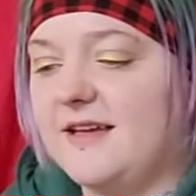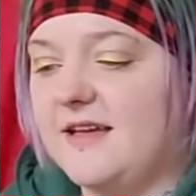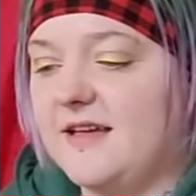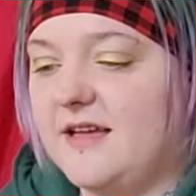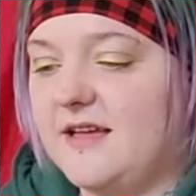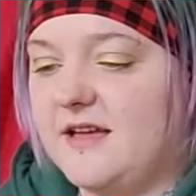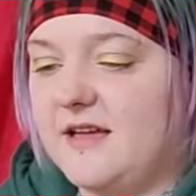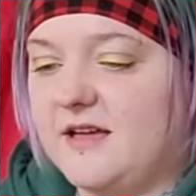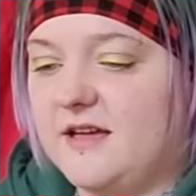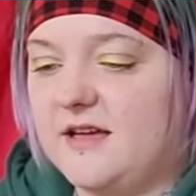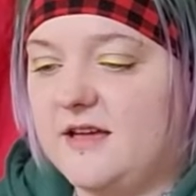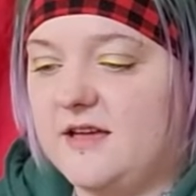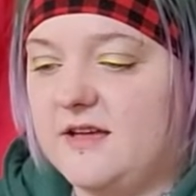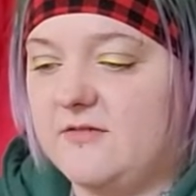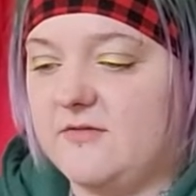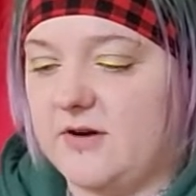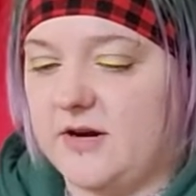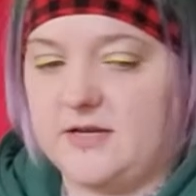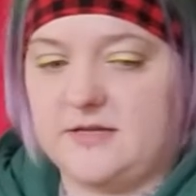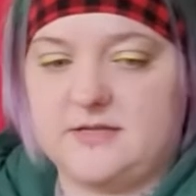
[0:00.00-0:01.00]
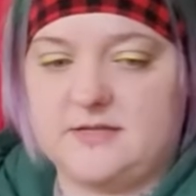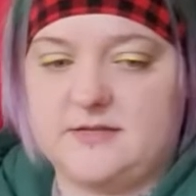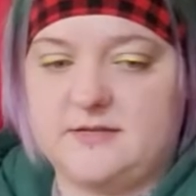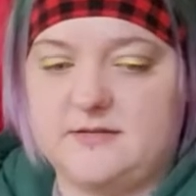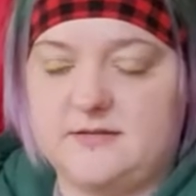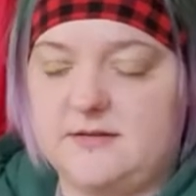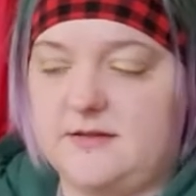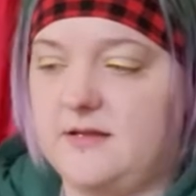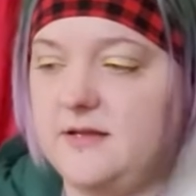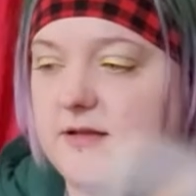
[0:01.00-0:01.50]
right,
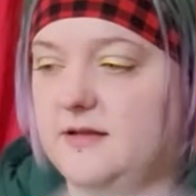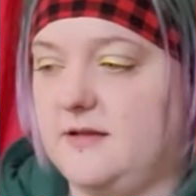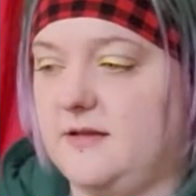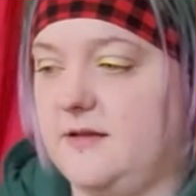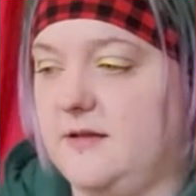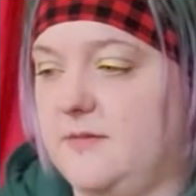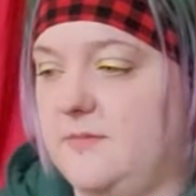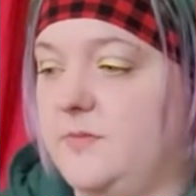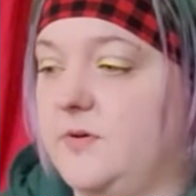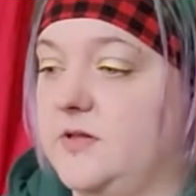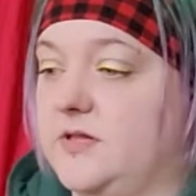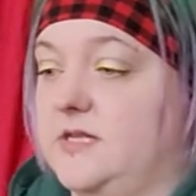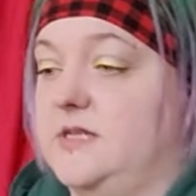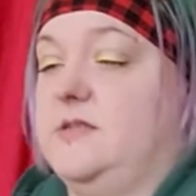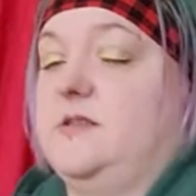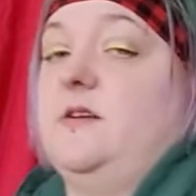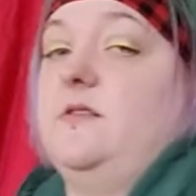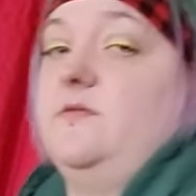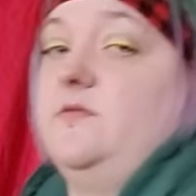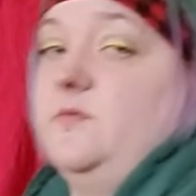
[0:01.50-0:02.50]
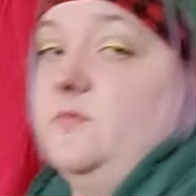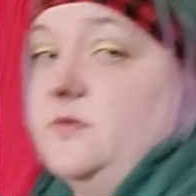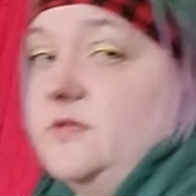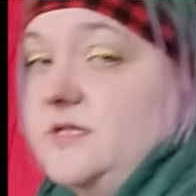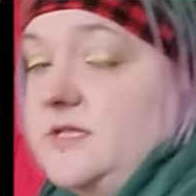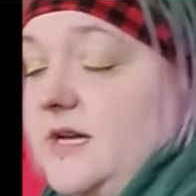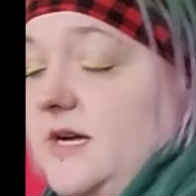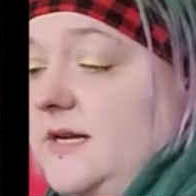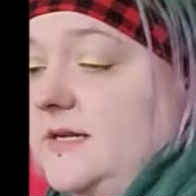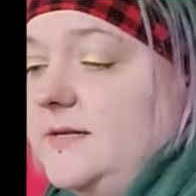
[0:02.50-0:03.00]
put this off to one
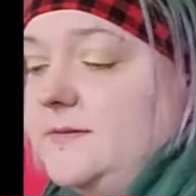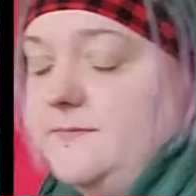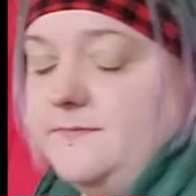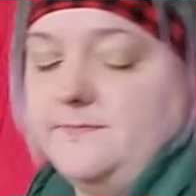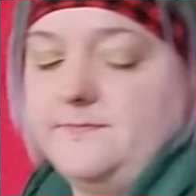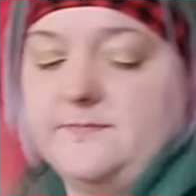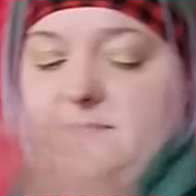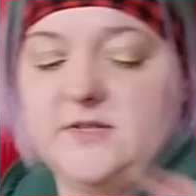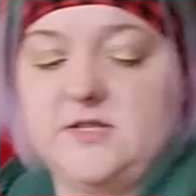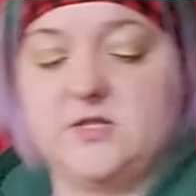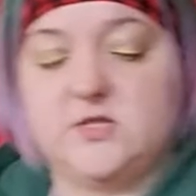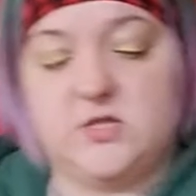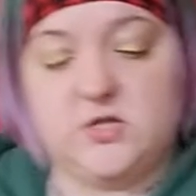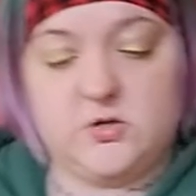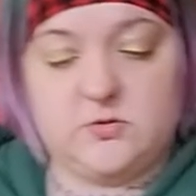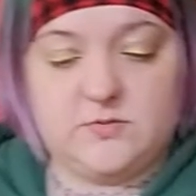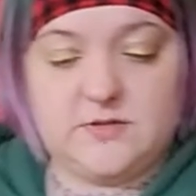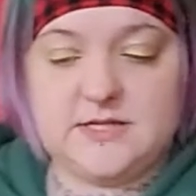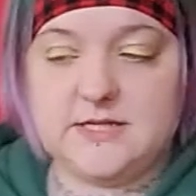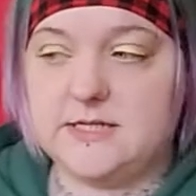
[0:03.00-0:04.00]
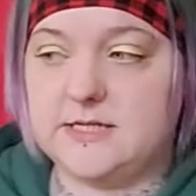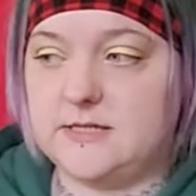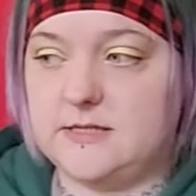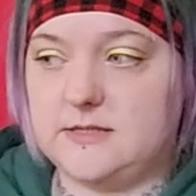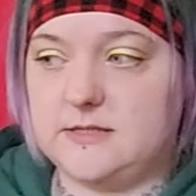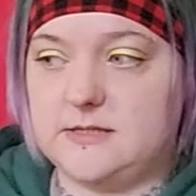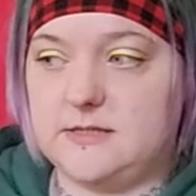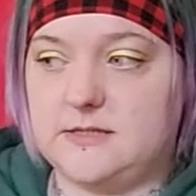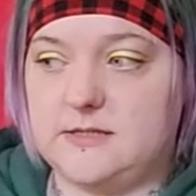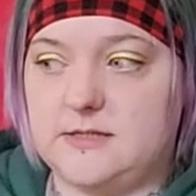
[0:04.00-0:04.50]
side. We don't need
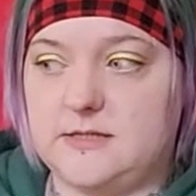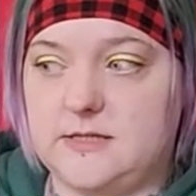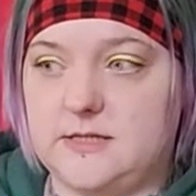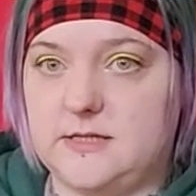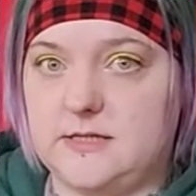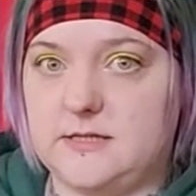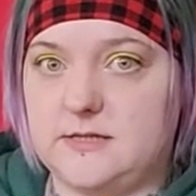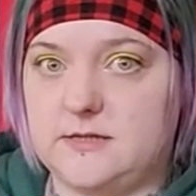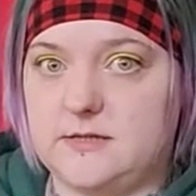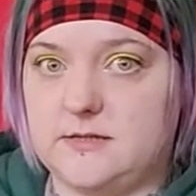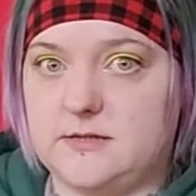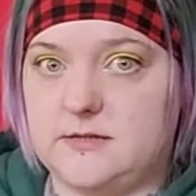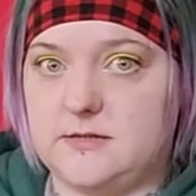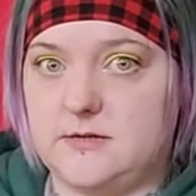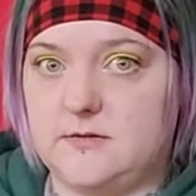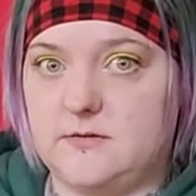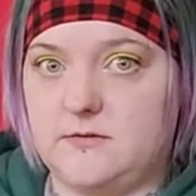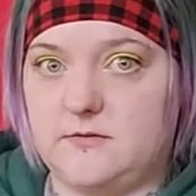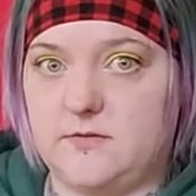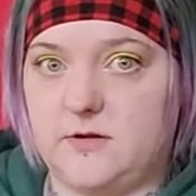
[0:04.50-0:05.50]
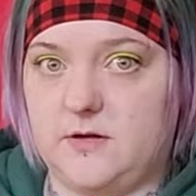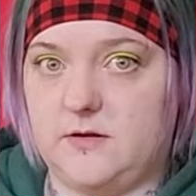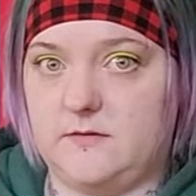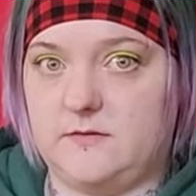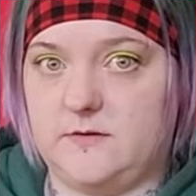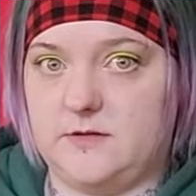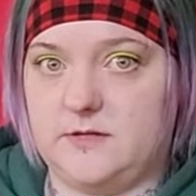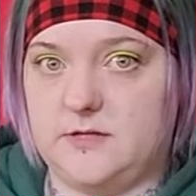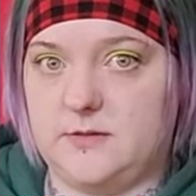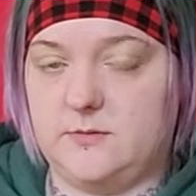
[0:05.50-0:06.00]
it. Don't fall off
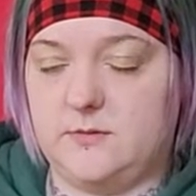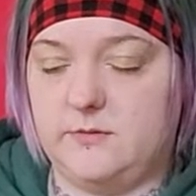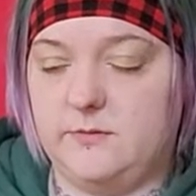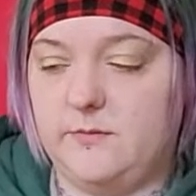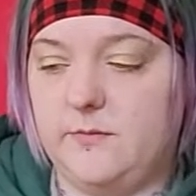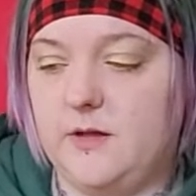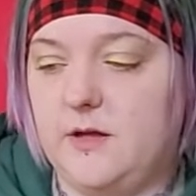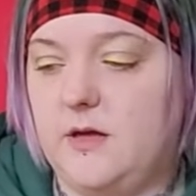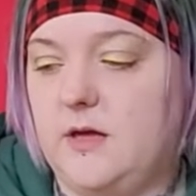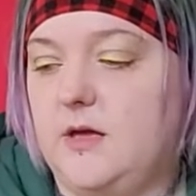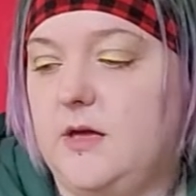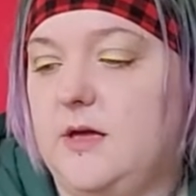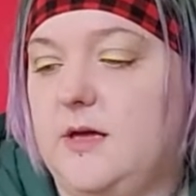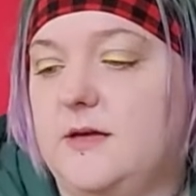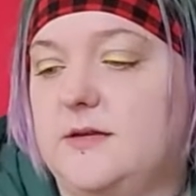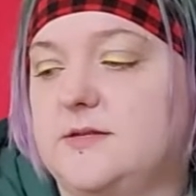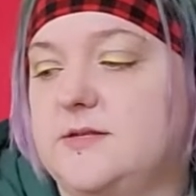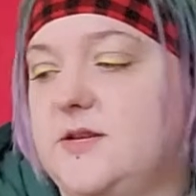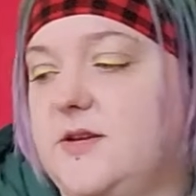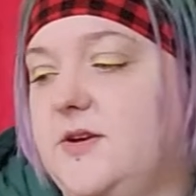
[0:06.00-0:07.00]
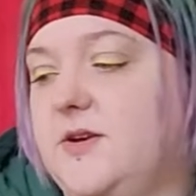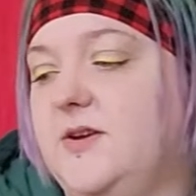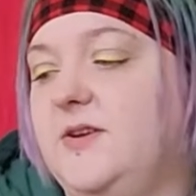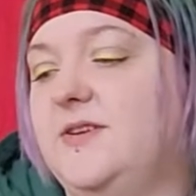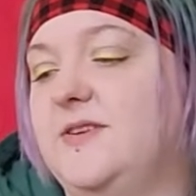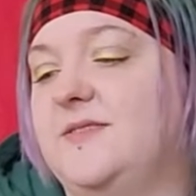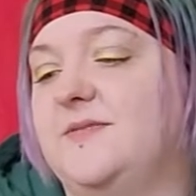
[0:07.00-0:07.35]
the table. So